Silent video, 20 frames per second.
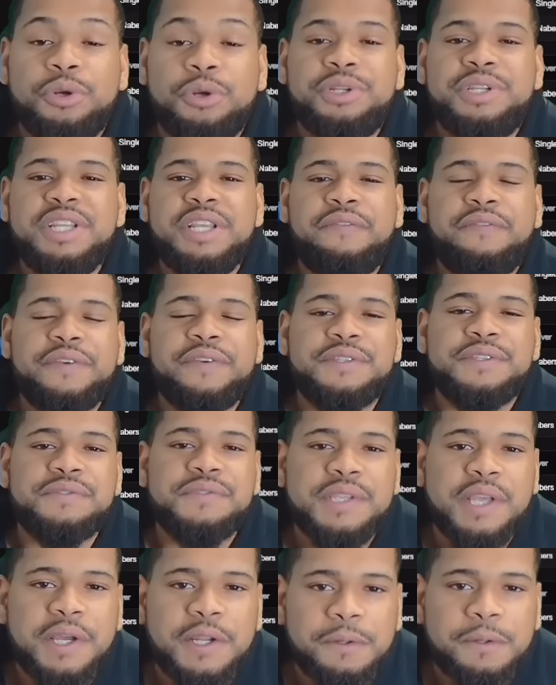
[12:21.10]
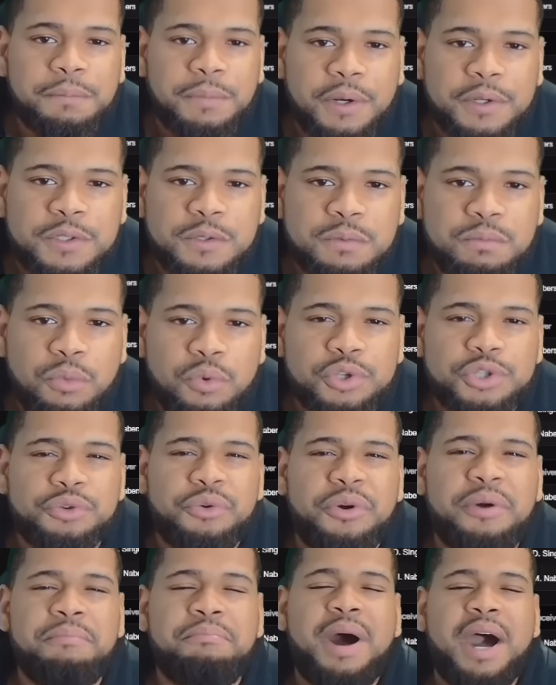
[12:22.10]
defensive side of the ball, to more so
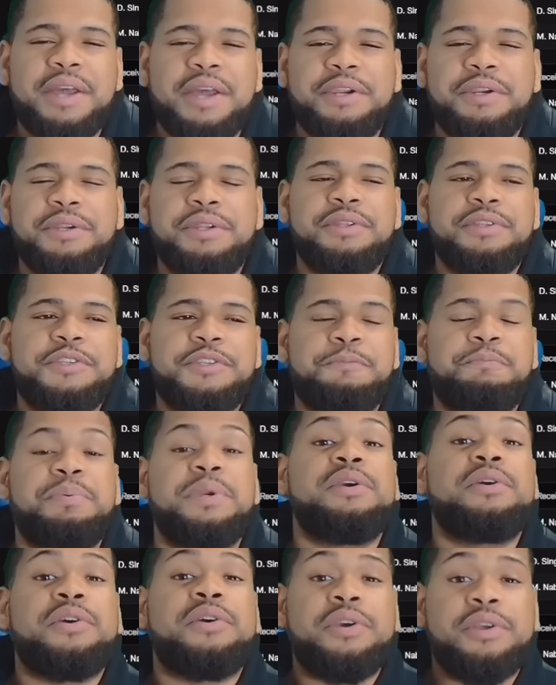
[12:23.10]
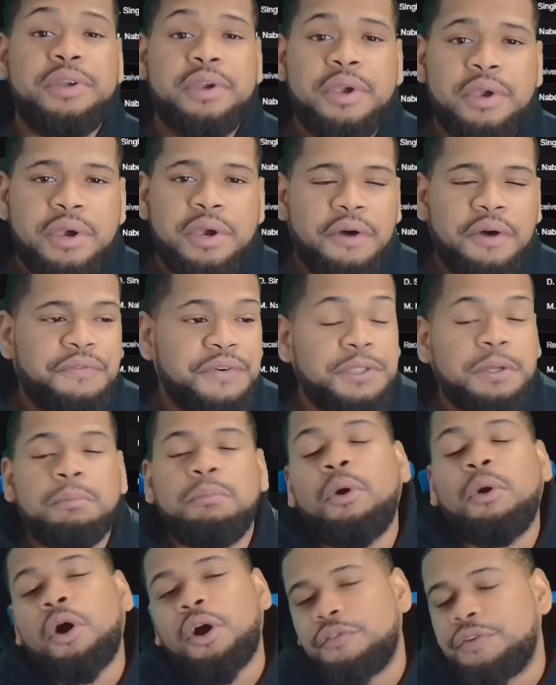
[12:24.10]
embody the spirit of a
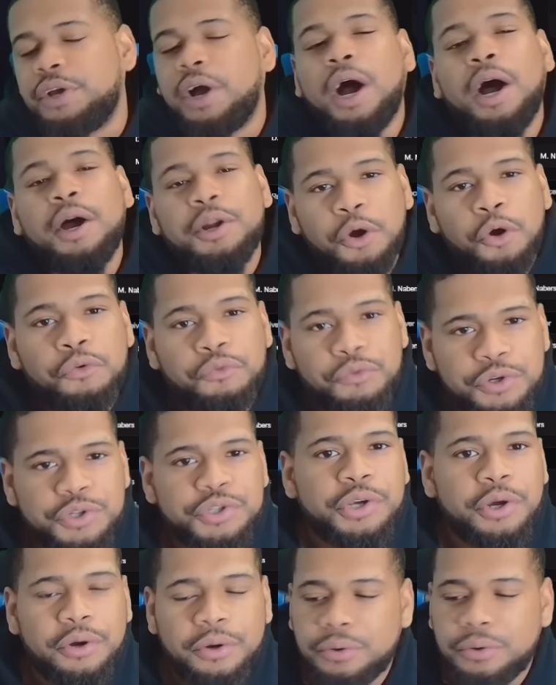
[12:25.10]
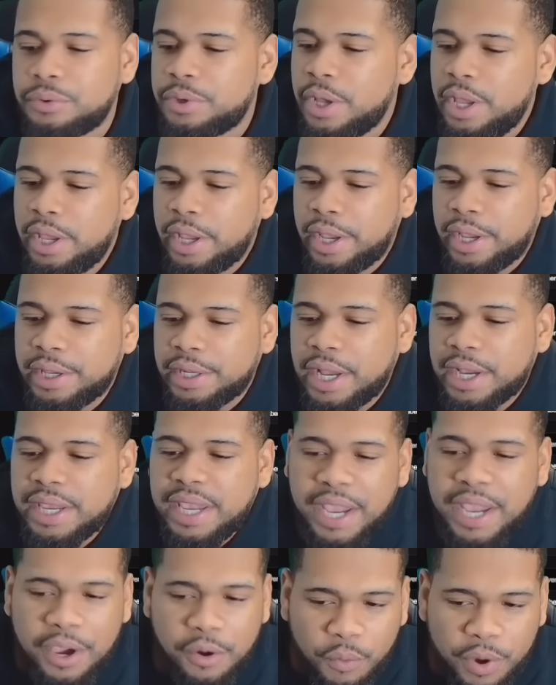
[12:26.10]
DeMarvion Overshown. And I
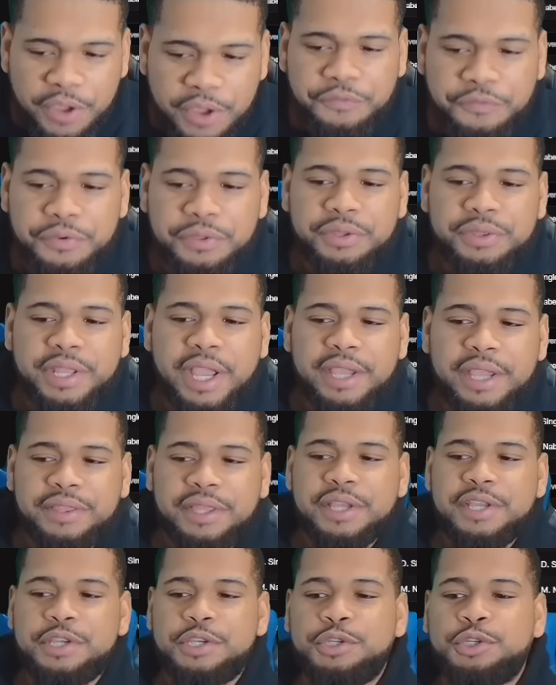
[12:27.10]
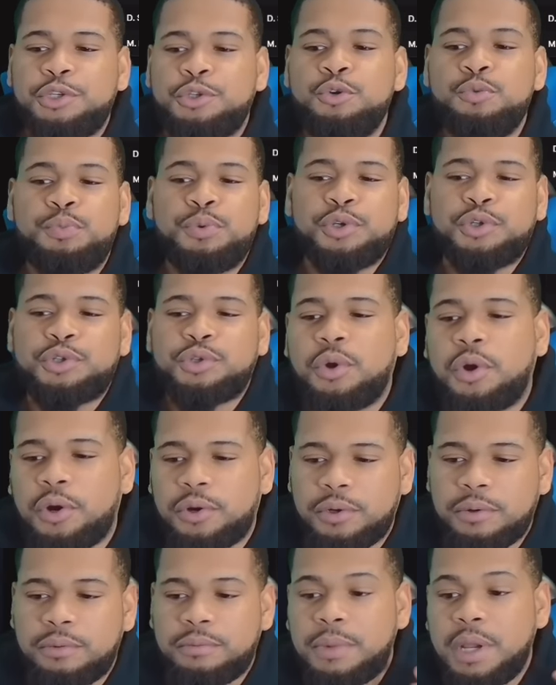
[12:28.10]
can't wait for the day that his
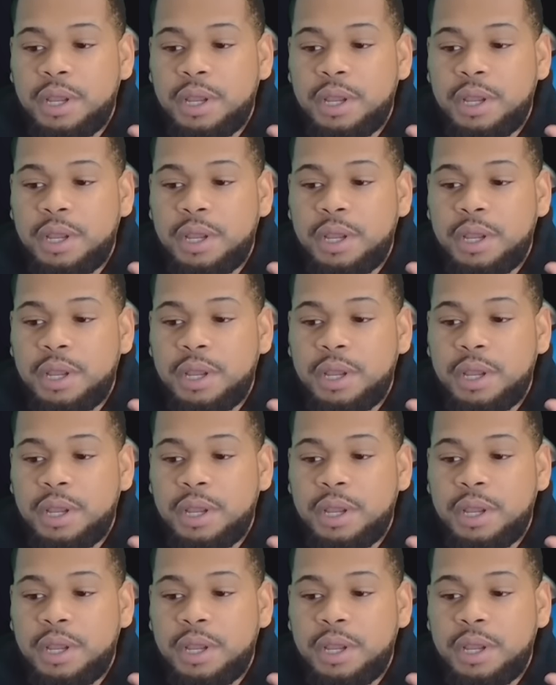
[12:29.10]
superstardom